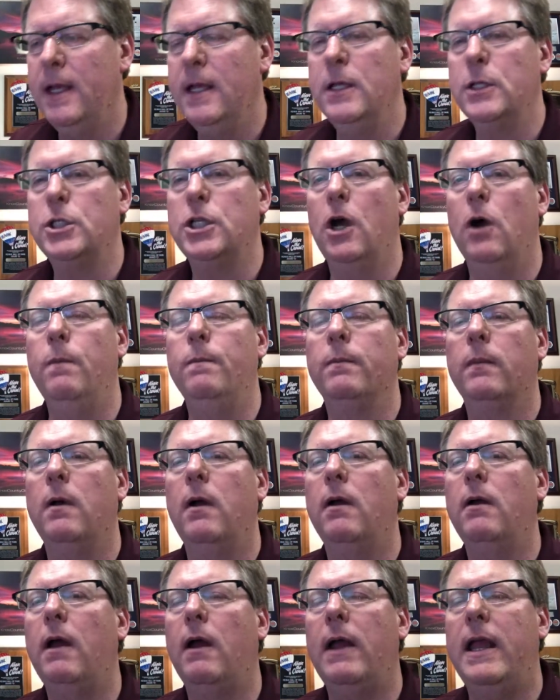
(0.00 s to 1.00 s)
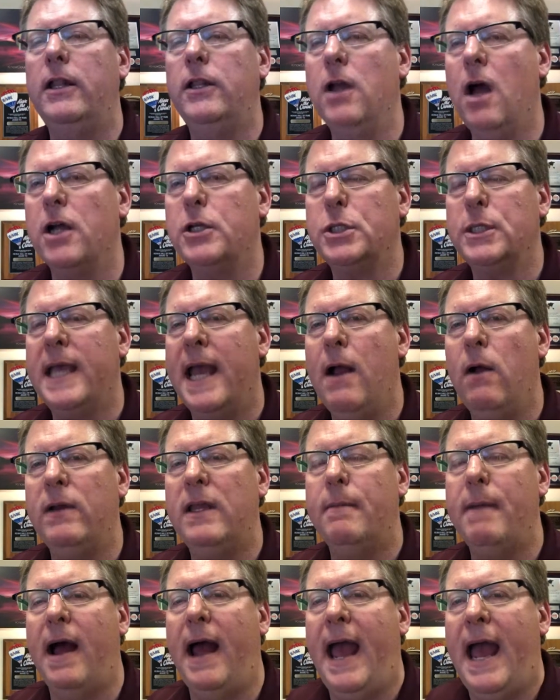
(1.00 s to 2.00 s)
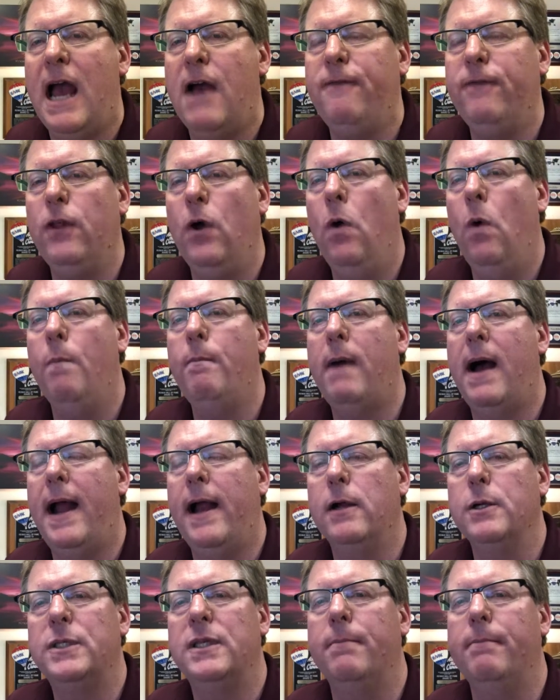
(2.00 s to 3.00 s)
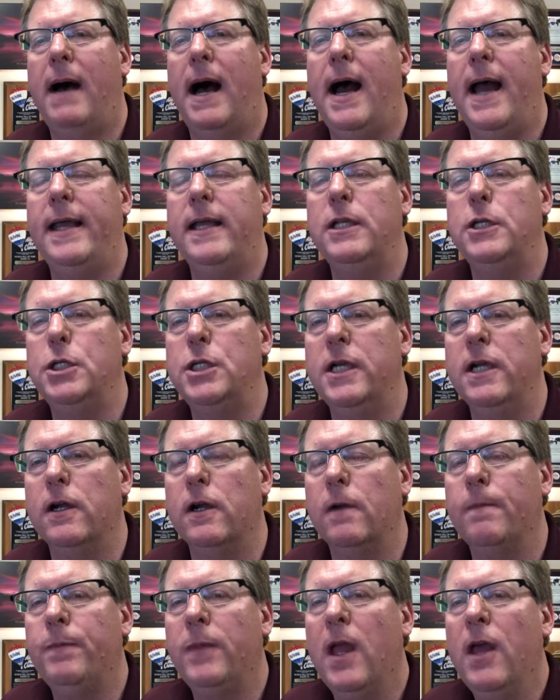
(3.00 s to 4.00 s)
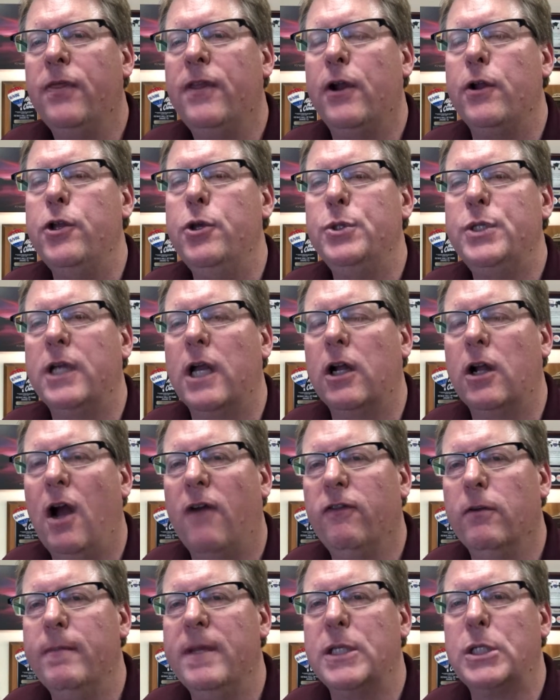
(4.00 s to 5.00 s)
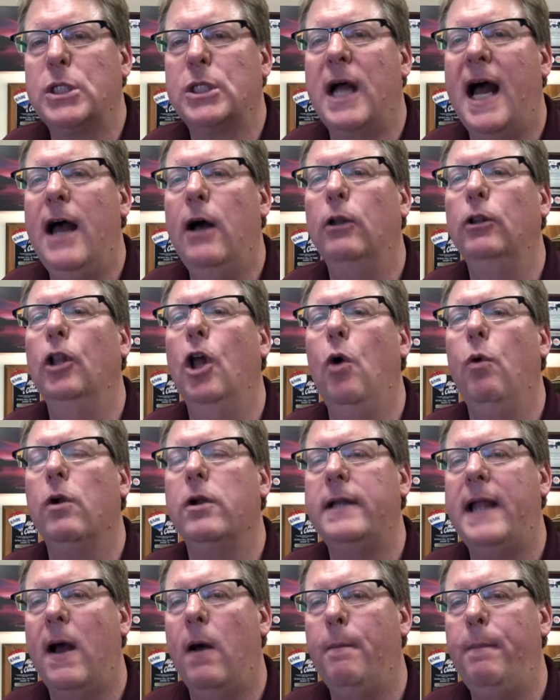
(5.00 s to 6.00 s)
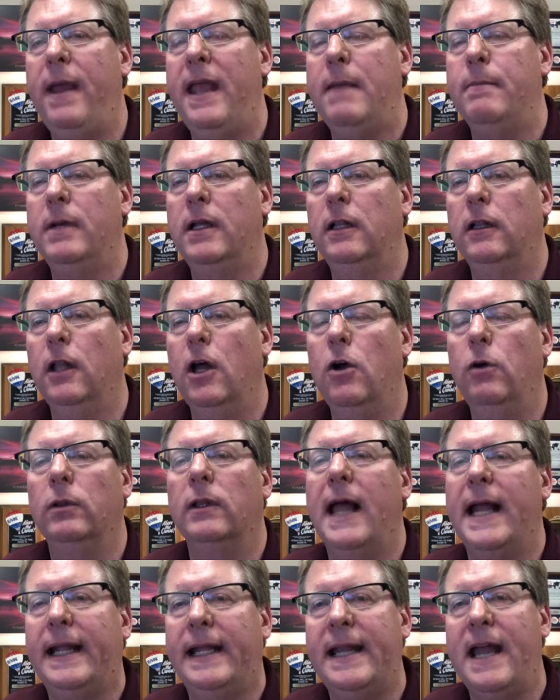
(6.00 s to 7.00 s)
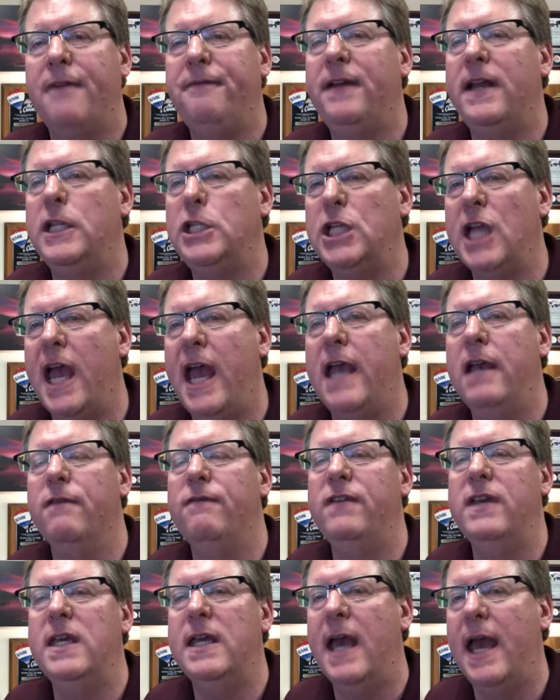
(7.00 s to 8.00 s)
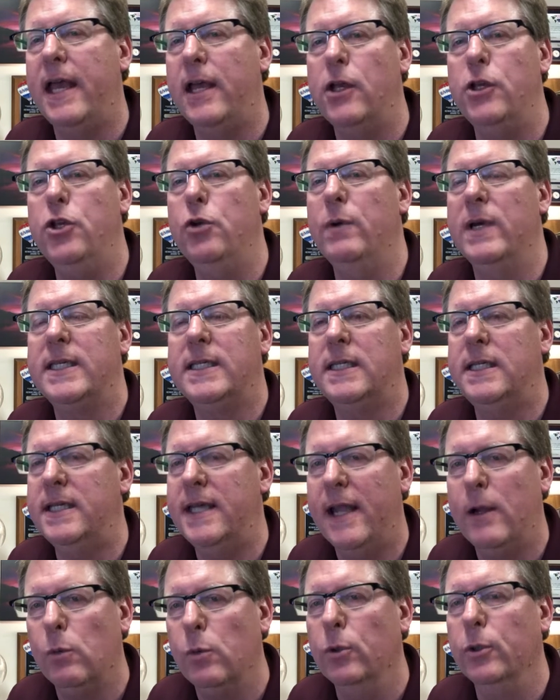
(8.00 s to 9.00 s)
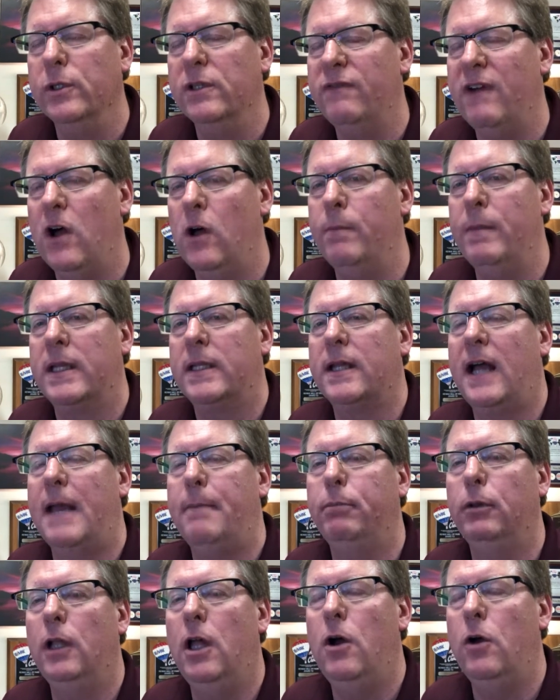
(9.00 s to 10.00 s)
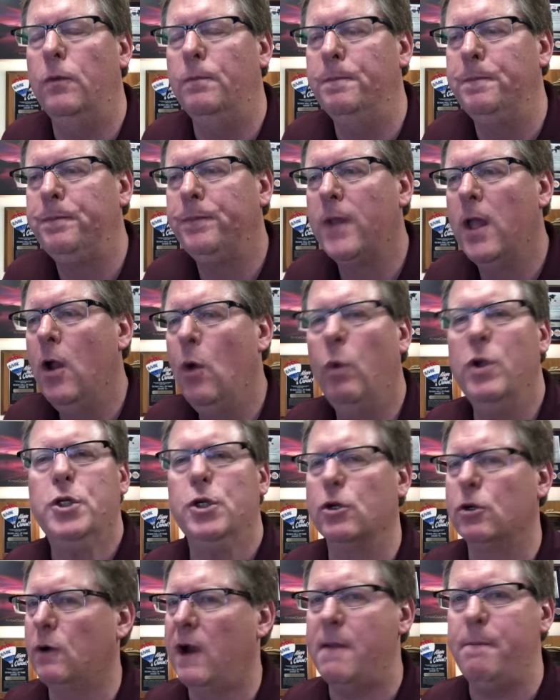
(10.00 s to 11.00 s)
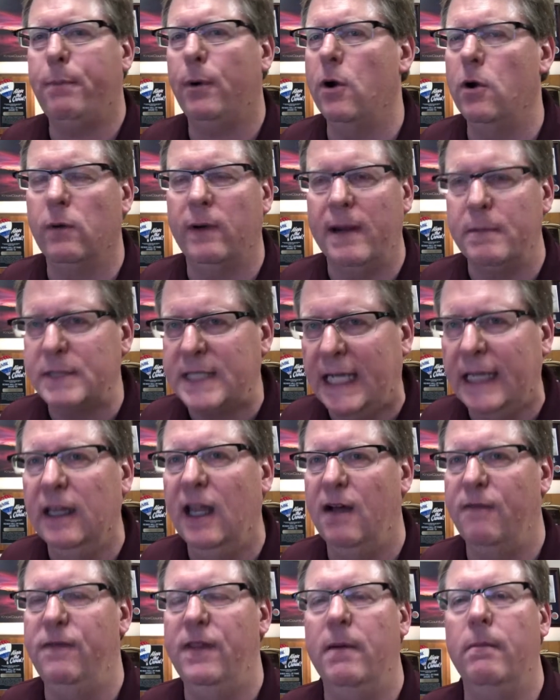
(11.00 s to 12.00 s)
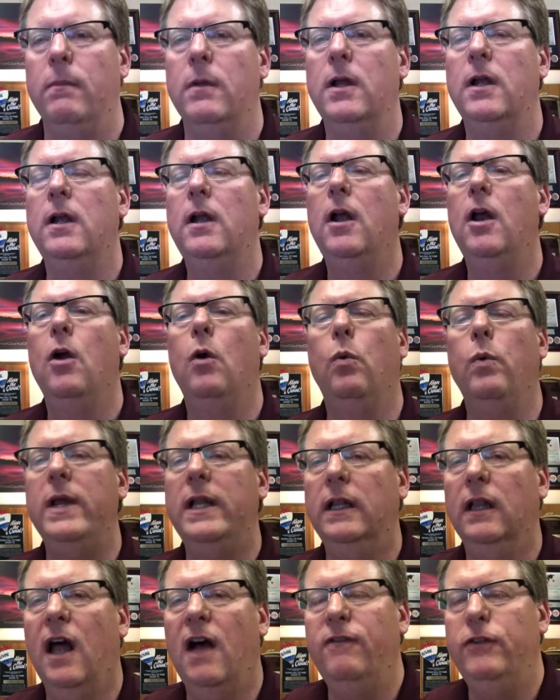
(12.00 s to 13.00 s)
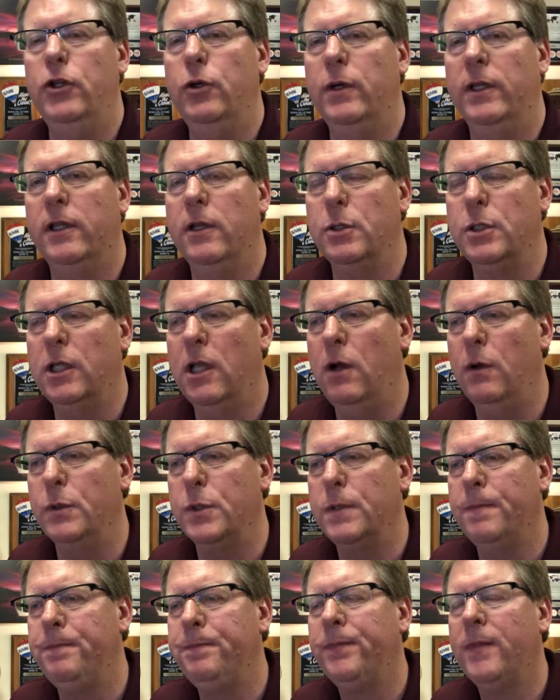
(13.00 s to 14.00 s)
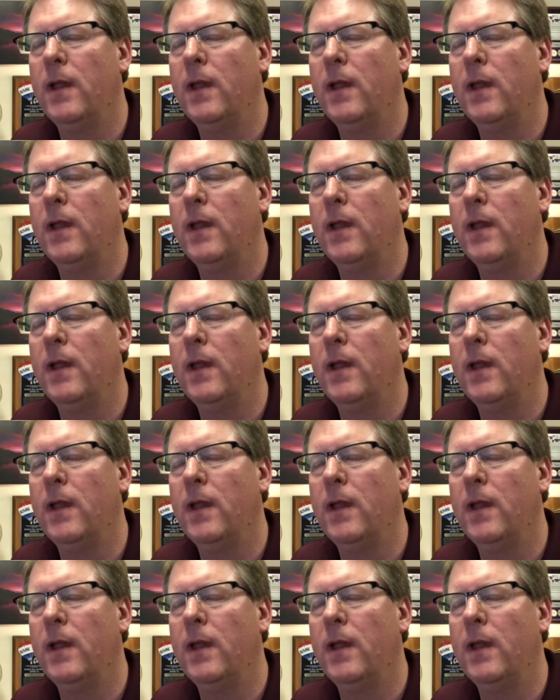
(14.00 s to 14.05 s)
So in Knox County, about half the home buyers that buy each year, they're using a government-style lower down payment loan like an FHA, a VA, a USDA rural development type loan, which are great programs. I love them. We love doing those loans.